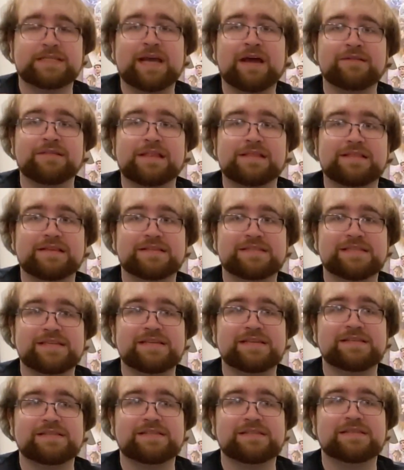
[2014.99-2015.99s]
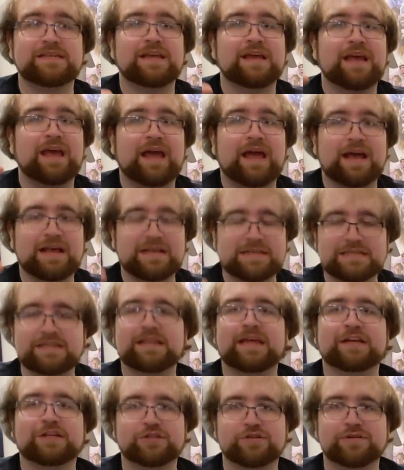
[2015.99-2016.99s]
town that this is has
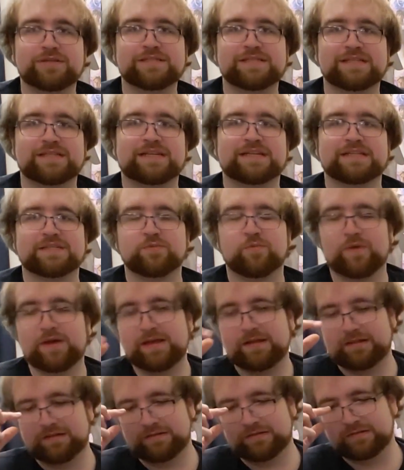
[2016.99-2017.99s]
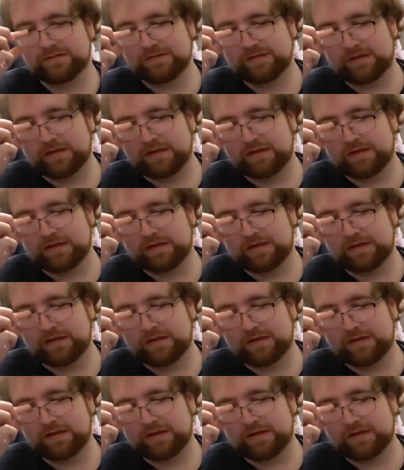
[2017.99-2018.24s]
electricity as well.